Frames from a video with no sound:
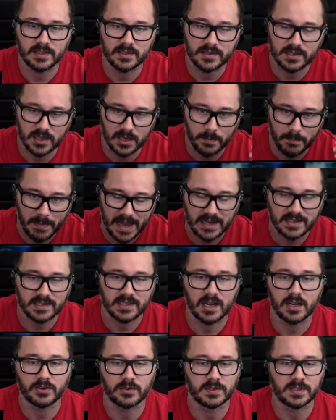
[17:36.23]
This is going to max
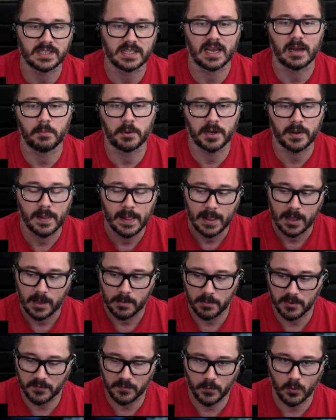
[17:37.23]
out your stamina
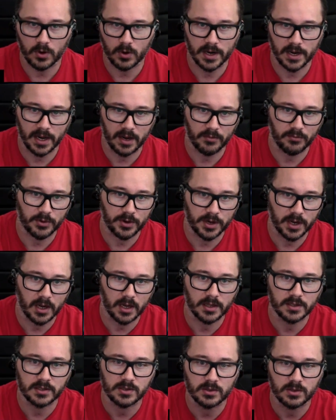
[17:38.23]
before every
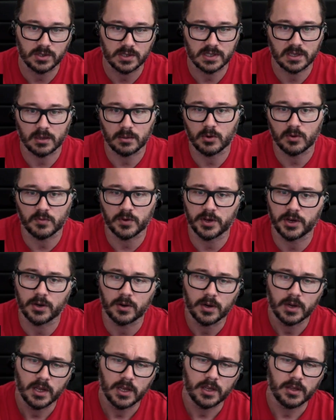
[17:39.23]
hunt, so you just come over here.